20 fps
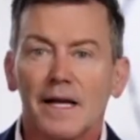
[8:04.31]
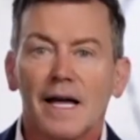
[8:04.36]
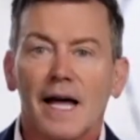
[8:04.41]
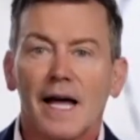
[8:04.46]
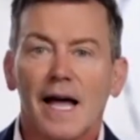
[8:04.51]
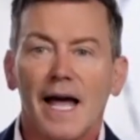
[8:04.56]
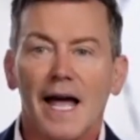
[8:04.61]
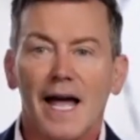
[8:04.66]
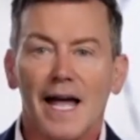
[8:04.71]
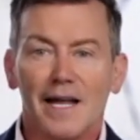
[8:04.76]

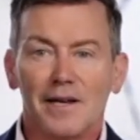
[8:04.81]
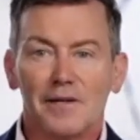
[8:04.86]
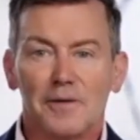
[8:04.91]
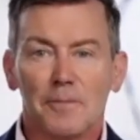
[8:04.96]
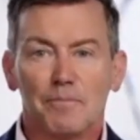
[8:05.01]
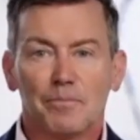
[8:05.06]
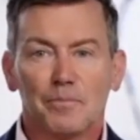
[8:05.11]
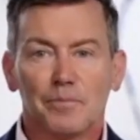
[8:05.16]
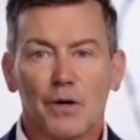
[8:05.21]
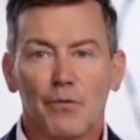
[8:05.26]
And
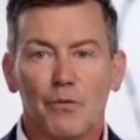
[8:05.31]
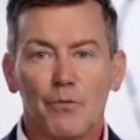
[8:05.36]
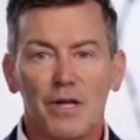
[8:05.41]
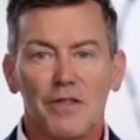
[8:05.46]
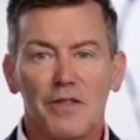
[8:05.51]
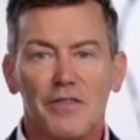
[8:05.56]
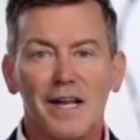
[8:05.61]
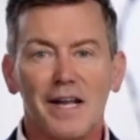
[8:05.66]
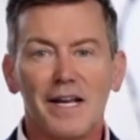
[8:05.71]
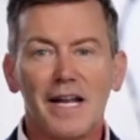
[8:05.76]
we
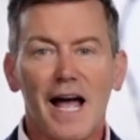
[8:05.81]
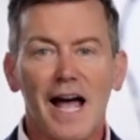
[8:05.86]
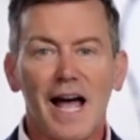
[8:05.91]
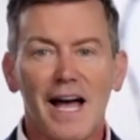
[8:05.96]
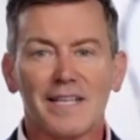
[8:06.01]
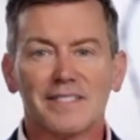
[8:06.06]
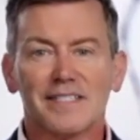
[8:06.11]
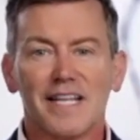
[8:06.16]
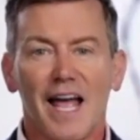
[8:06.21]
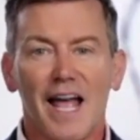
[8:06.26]
then
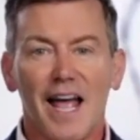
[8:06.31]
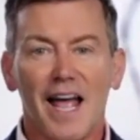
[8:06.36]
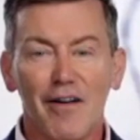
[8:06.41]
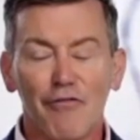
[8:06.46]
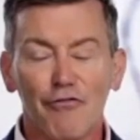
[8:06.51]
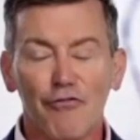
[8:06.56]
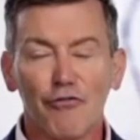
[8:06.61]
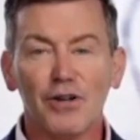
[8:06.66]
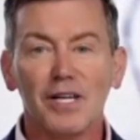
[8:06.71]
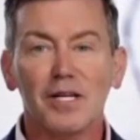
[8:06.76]
asked
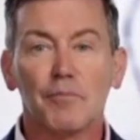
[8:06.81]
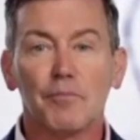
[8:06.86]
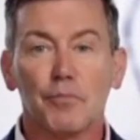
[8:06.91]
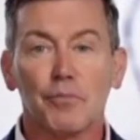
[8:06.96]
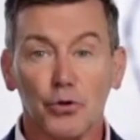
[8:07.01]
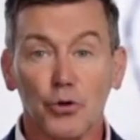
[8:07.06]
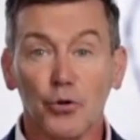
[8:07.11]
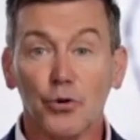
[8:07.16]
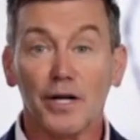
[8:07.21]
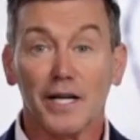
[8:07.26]
every
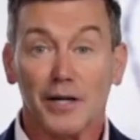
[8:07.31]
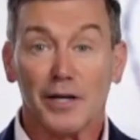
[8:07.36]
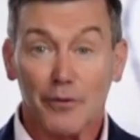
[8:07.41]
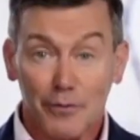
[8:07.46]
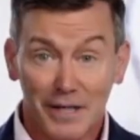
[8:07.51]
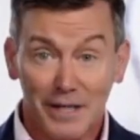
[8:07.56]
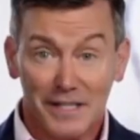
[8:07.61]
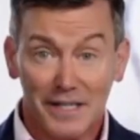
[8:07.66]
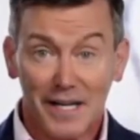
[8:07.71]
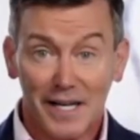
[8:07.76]
employee, we
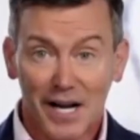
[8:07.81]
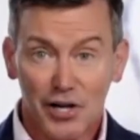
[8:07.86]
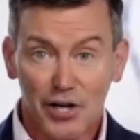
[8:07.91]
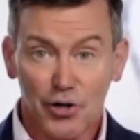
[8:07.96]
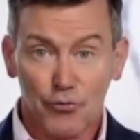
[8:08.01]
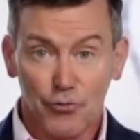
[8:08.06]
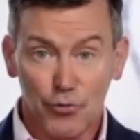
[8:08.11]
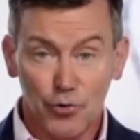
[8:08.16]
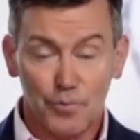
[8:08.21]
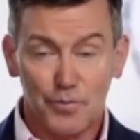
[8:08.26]
did it in
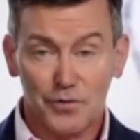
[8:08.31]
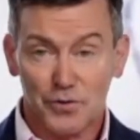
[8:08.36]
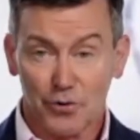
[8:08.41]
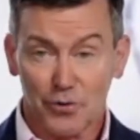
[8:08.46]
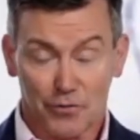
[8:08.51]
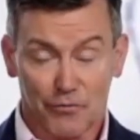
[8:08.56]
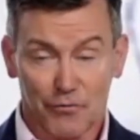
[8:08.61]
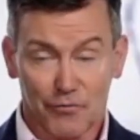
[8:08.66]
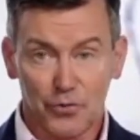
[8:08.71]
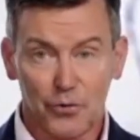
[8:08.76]
groups or
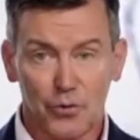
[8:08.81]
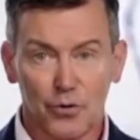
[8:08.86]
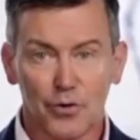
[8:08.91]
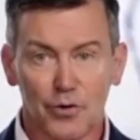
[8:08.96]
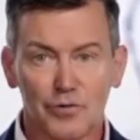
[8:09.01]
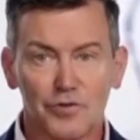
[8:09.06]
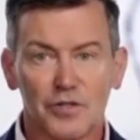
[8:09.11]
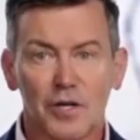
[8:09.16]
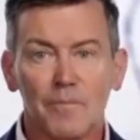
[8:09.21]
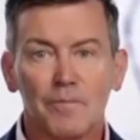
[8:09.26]

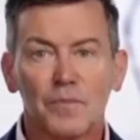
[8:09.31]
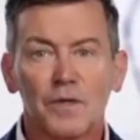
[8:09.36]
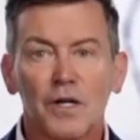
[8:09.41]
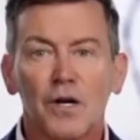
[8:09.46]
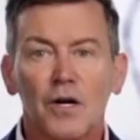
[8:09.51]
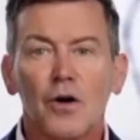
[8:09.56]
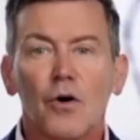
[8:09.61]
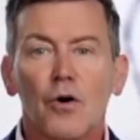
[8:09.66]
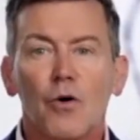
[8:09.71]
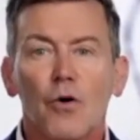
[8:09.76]
floors,
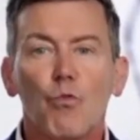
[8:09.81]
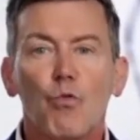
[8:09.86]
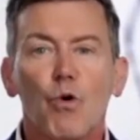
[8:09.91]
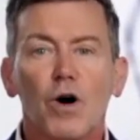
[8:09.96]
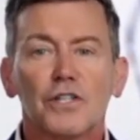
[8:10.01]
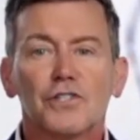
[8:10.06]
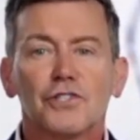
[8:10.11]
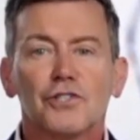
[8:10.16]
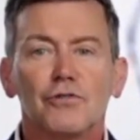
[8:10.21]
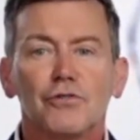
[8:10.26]

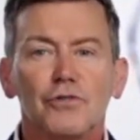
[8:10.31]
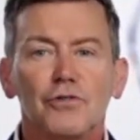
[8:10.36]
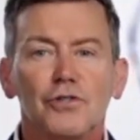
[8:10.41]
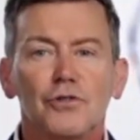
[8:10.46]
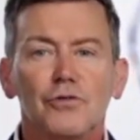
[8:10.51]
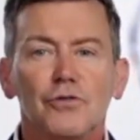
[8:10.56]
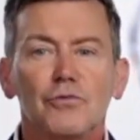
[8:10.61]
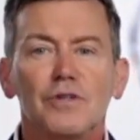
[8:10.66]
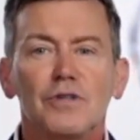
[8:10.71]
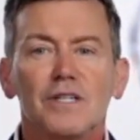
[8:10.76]
what do you
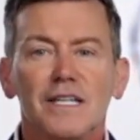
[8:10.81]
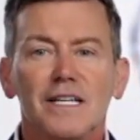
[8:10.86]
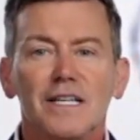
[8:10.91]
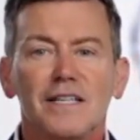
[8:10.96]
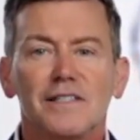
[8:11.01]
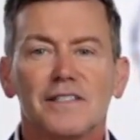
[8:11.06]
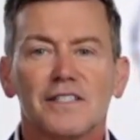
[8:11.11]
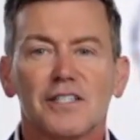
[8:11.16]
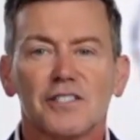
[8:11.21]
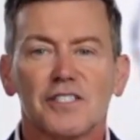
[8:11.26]

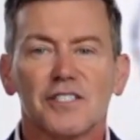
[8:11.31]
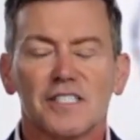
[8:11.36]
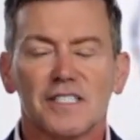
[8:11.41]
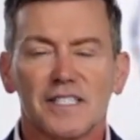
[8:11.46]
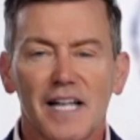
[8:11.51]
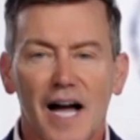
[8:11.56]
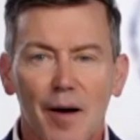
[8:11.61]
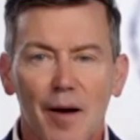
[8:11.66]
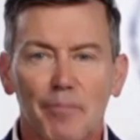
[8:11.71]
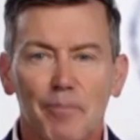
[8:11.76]
need to
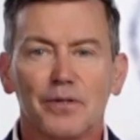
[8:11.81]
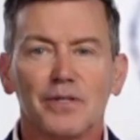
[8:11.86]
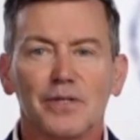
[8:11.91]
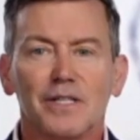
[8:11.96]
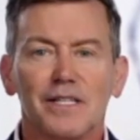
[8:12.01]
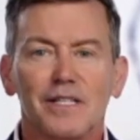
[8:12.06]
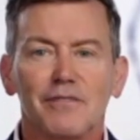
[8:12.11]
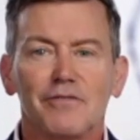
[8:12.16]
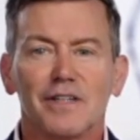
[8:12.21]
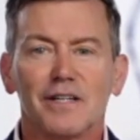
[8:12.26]
stop
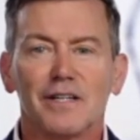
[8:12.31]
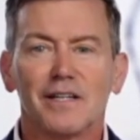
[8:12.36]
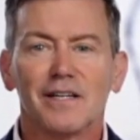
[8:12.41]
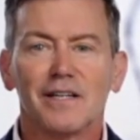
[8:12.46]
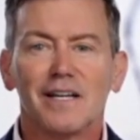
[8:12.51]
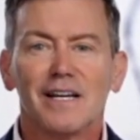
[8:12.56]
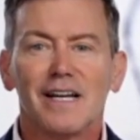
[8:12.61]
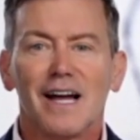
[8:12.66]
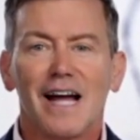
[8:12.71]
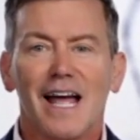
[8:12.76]
believing
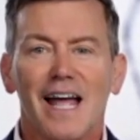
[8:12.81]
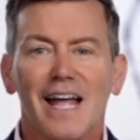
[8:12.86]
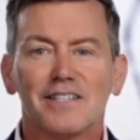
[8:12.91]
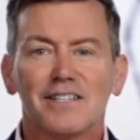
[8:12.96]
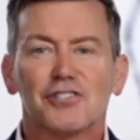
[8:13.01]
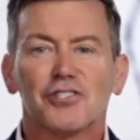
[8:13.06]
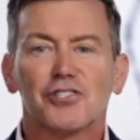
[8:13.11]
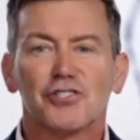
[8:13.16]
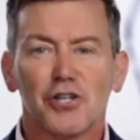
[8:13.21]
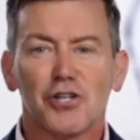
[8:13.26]
and
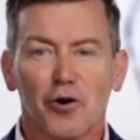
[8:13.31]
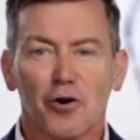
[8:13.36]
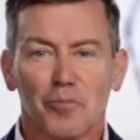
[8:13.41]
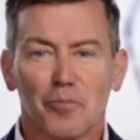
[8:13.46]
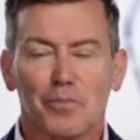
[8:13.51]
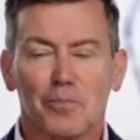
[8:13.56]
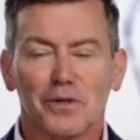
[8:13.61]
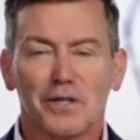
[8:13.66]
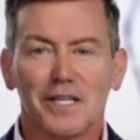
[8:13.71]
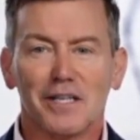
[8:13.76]
start
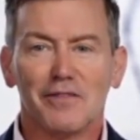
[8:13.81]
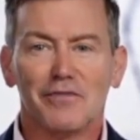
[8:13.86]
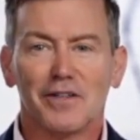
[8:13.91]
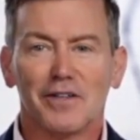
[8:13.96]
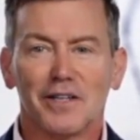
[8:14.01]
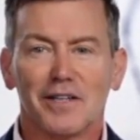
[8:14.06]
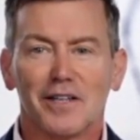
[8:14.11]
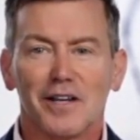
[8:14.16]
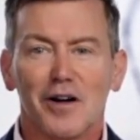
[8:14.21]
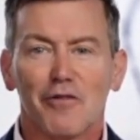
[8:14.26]

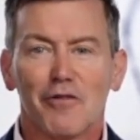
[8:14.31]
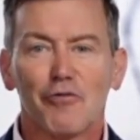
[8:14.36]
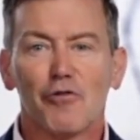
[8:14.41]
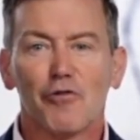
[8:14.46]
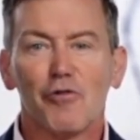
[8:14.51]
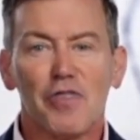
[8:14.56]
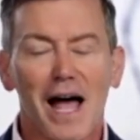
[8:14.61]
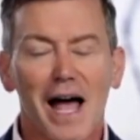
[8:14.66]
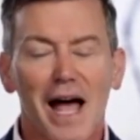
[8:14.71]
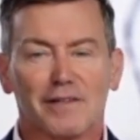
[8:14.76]
believing for
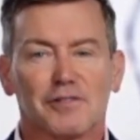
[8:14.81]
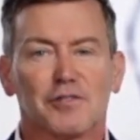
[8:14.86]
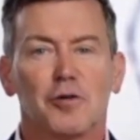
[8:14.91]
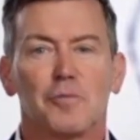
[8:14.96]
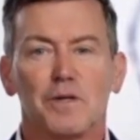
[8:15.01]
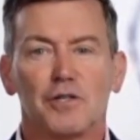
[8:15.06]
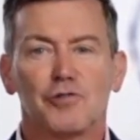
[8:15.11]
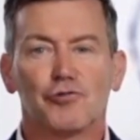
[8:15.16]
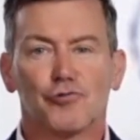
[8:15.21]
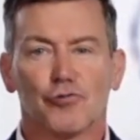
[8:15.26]
that to be
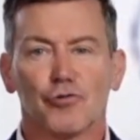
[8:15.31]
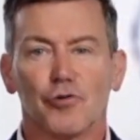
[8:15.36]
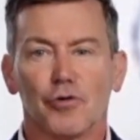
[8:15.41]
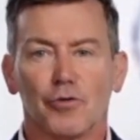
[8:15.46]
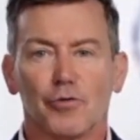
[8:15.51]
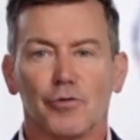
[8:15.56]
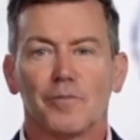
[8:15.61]
true?